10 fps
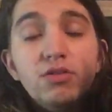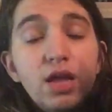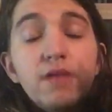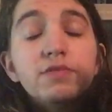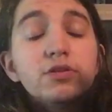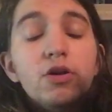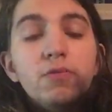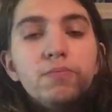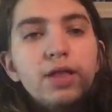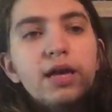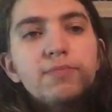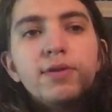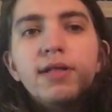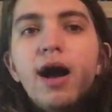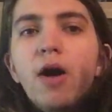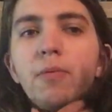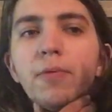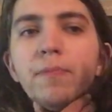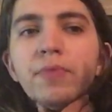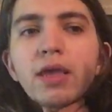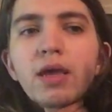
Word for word: an avant-garde black metal album,